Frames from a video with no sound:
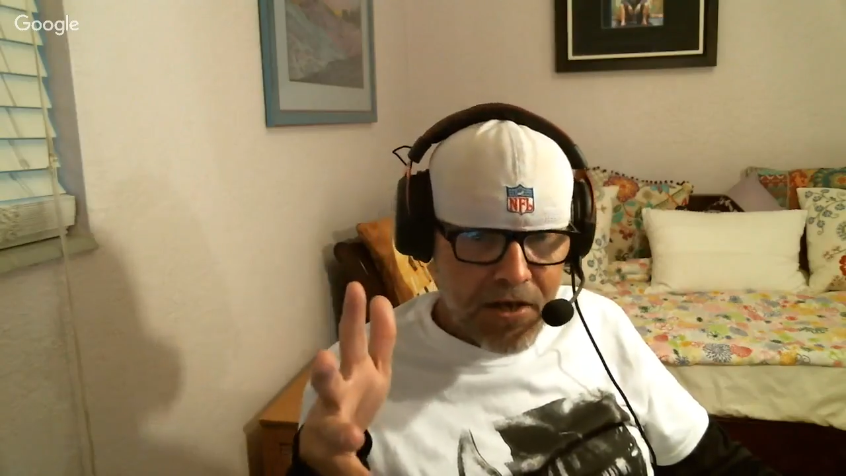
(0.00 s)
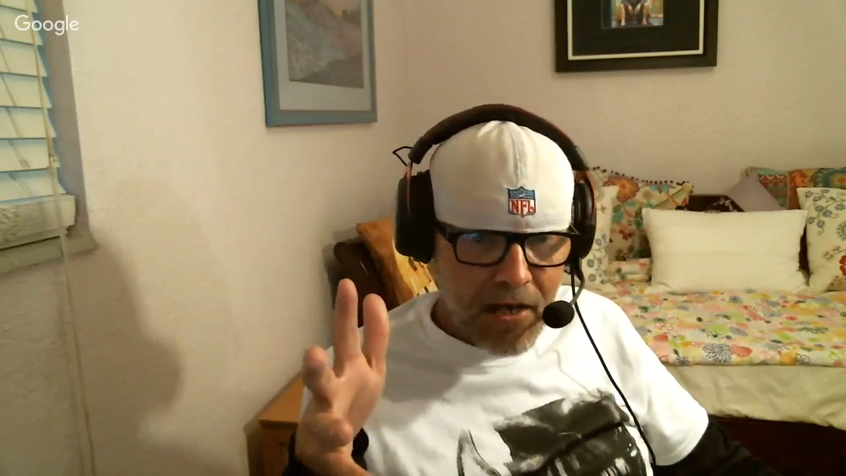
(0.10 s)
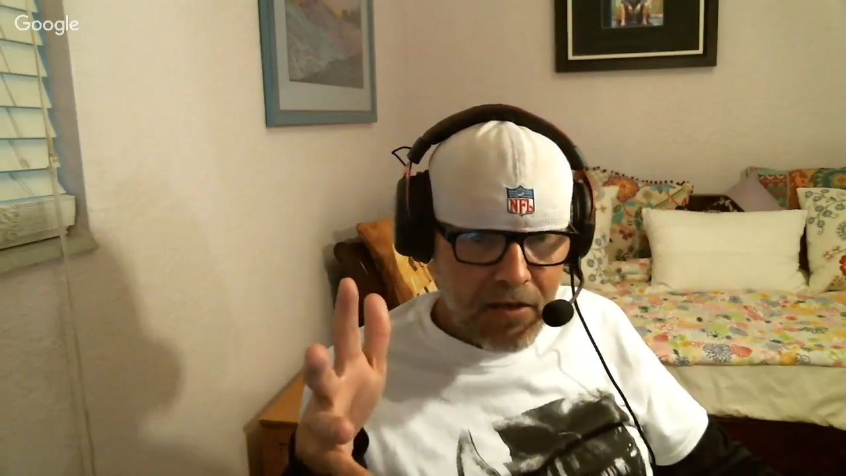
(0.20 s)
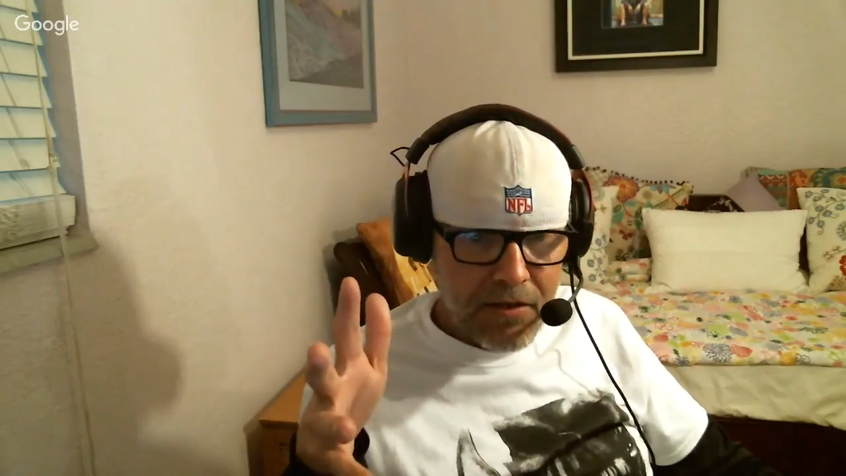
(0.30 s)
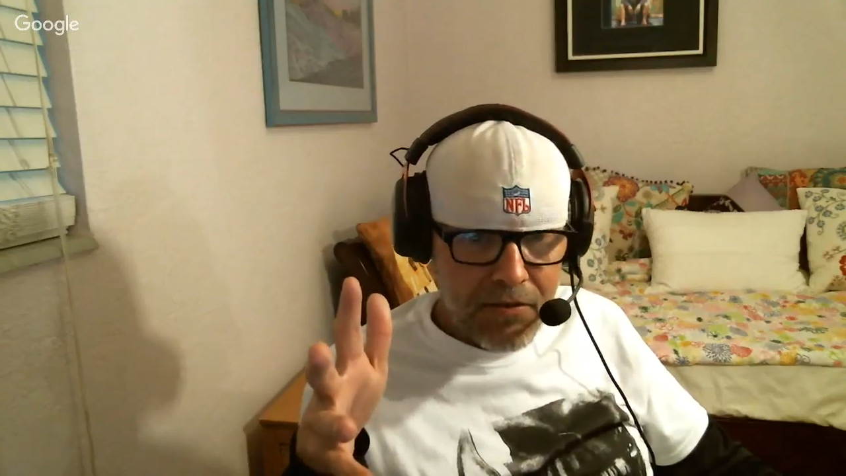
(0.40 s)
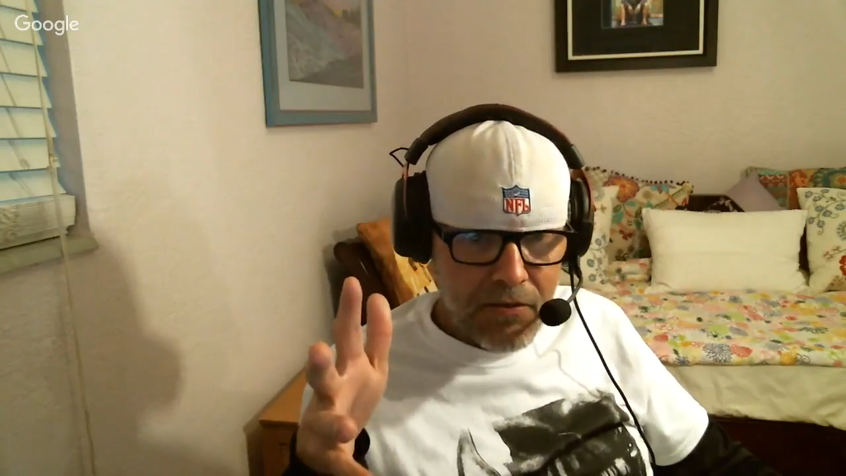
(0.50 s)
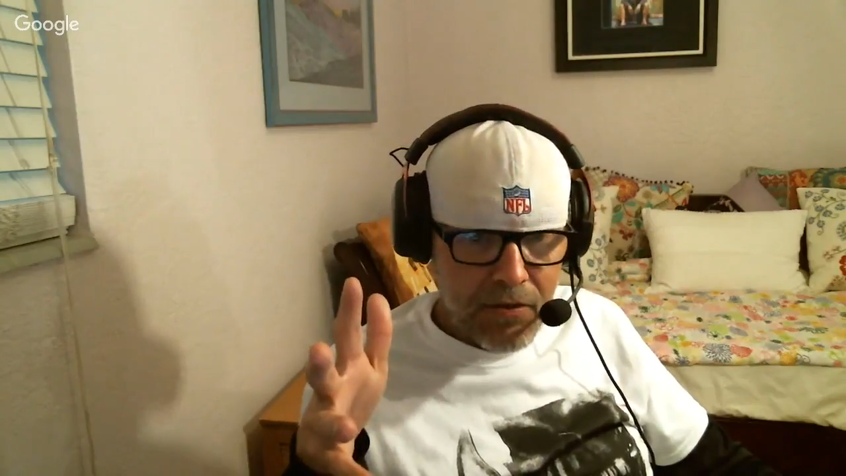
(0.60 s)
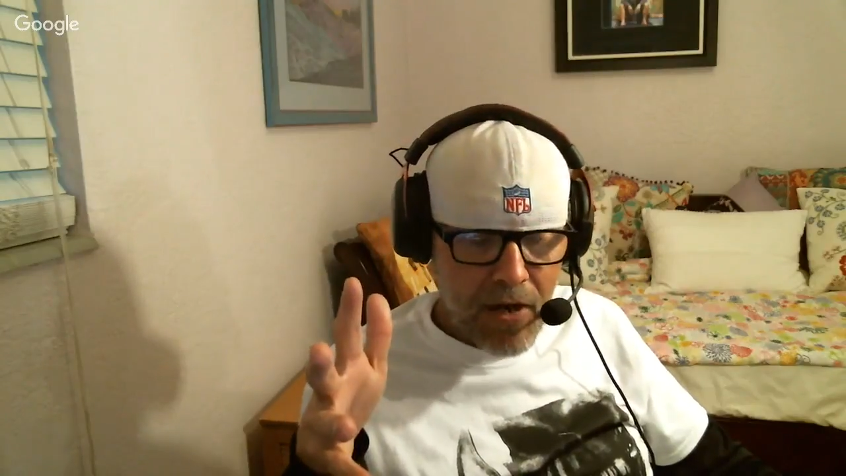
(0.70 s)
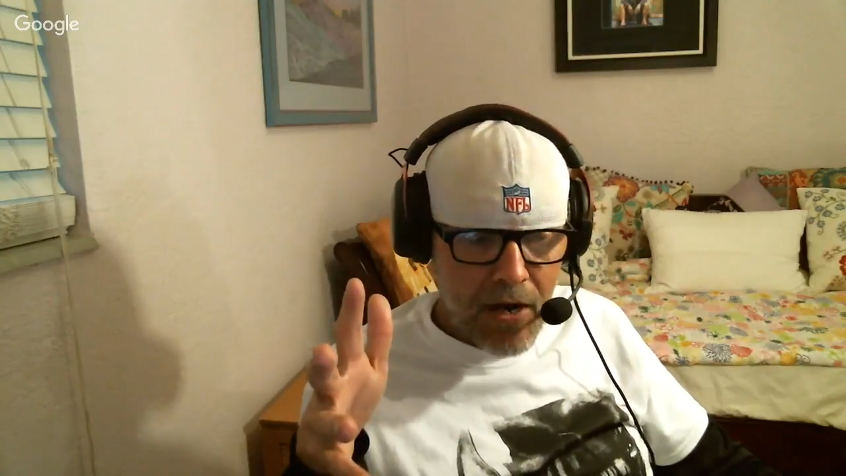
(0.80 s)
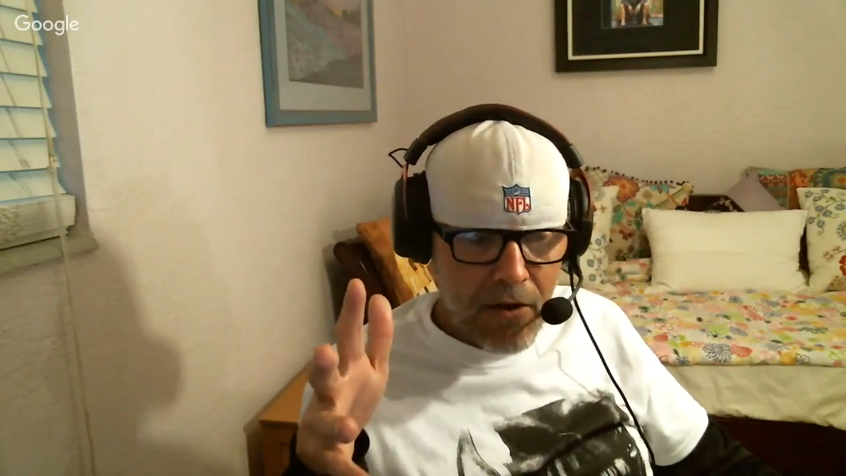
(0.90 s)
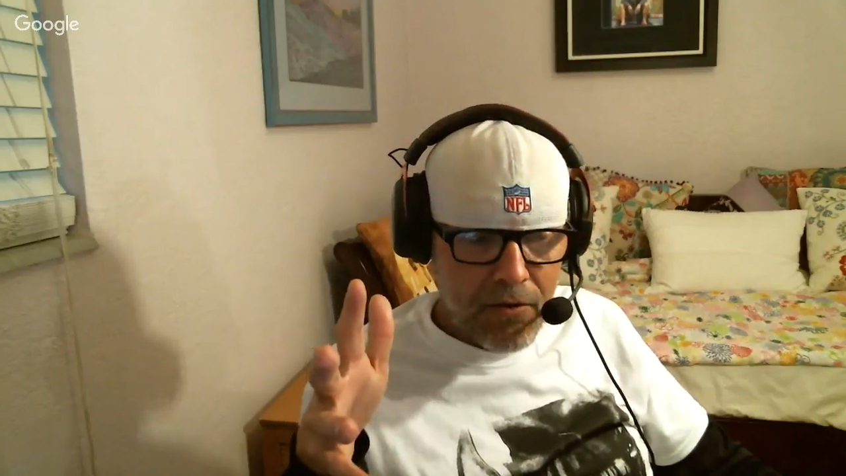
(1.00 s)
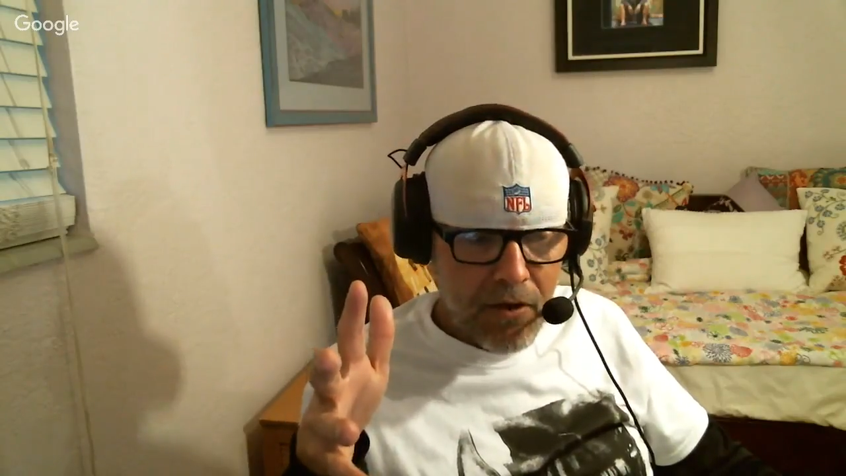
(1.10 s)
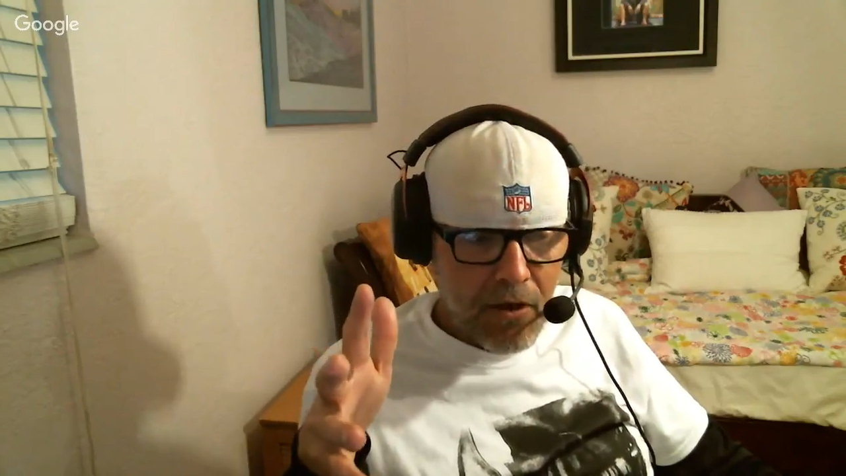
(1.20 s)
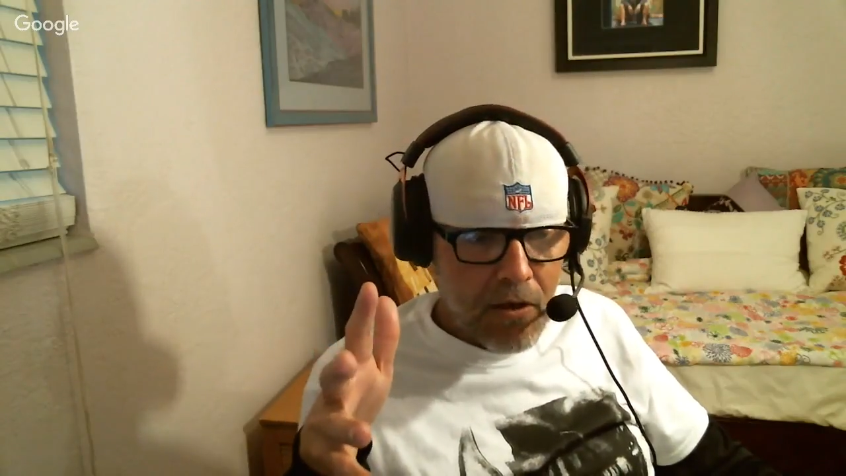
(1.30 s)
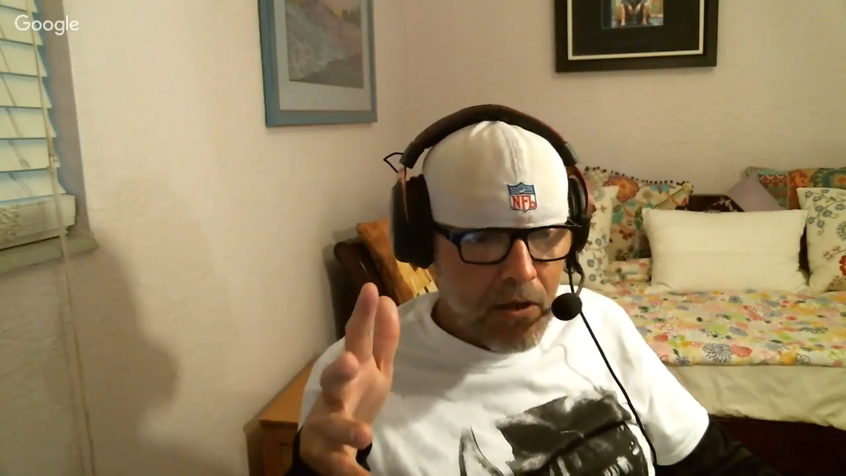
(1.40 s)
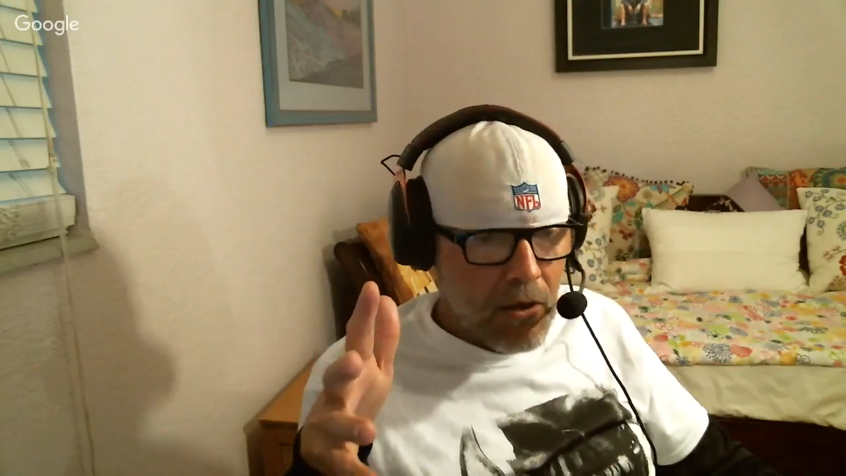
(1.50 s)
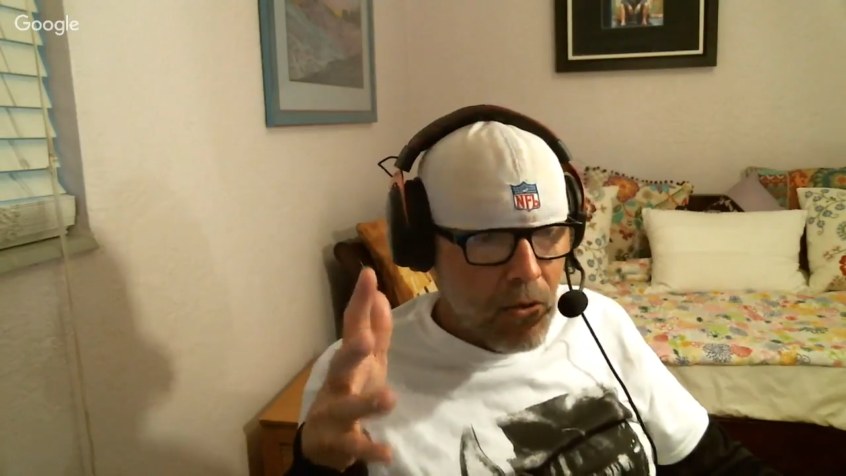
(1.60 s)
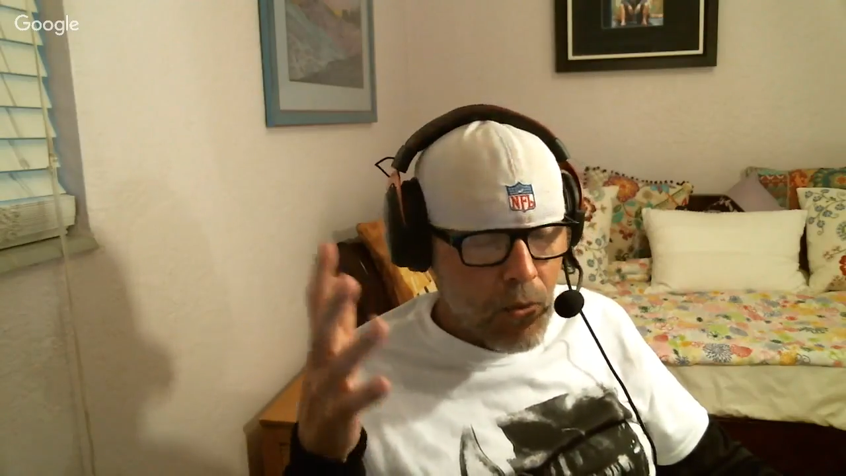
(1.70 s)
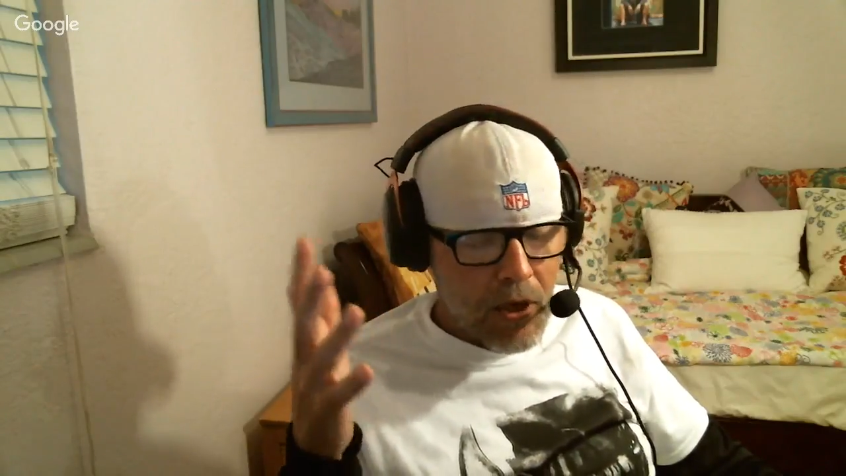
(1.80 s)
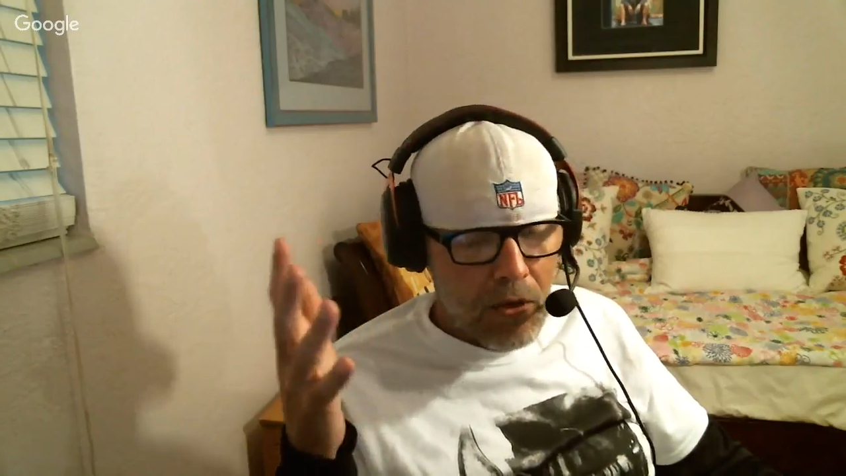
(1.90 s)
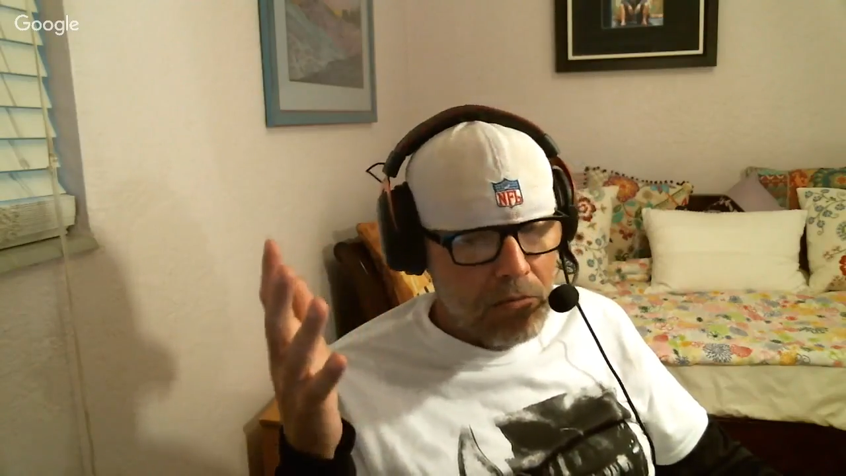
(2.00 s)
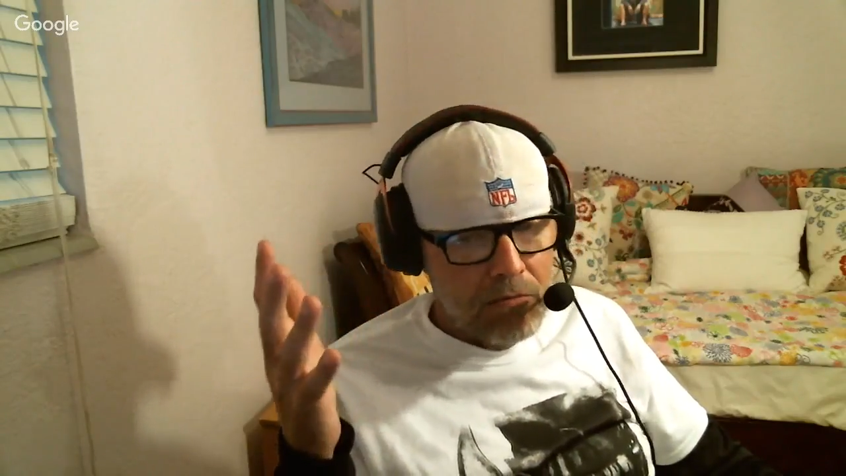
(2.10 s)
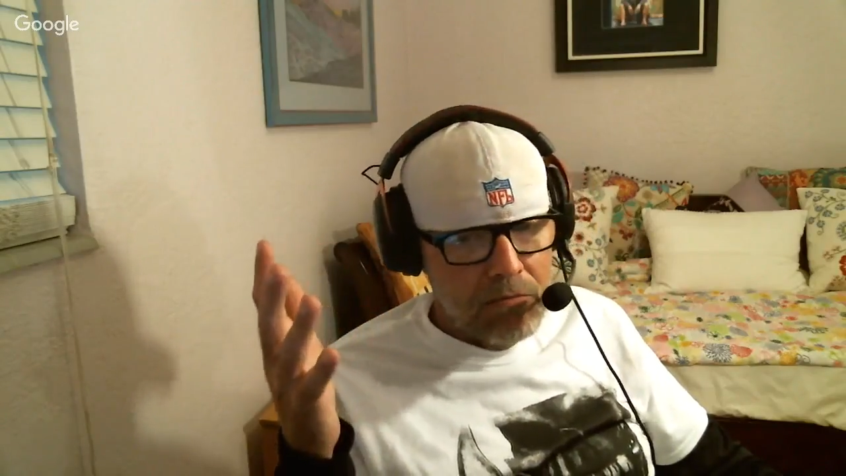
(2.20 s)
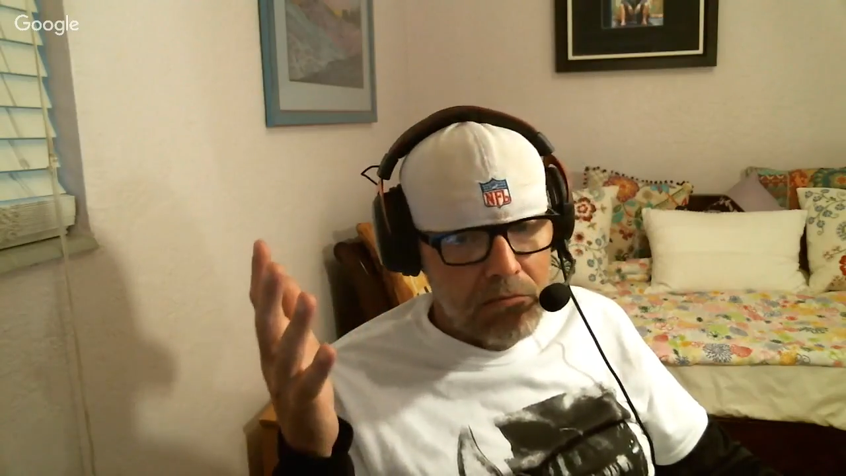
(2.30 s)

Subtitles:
tackling to the ground, well,